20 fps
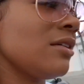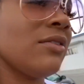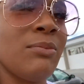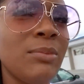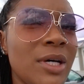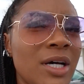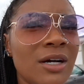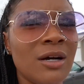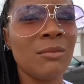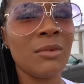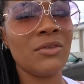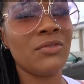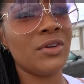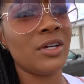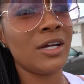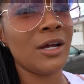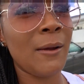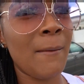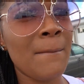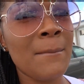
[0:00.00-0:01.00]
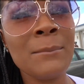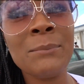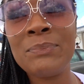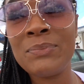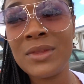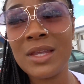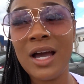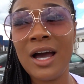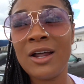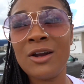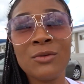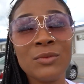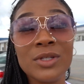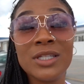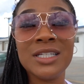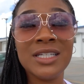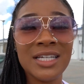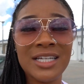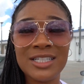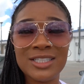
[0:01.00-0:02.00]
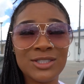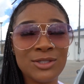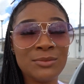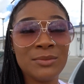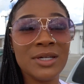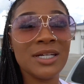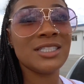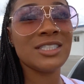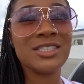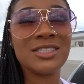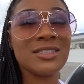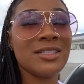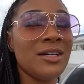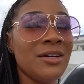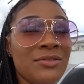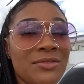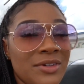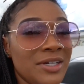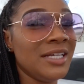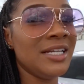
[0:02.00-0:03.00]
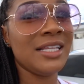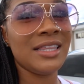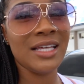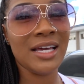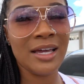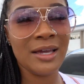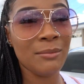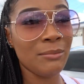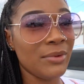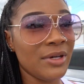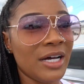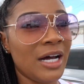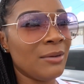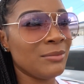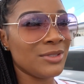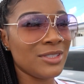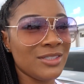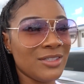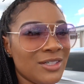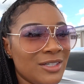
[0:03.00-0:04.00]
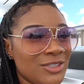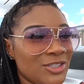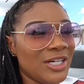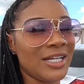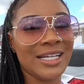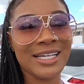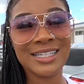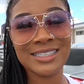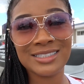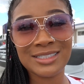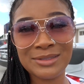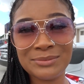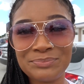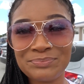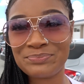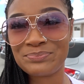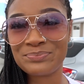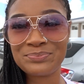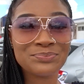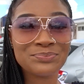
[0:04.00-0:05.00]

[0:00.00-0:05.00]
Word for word: there's a bug on my finger. I don't really need too much of anything, but I'm still gonna try to get something.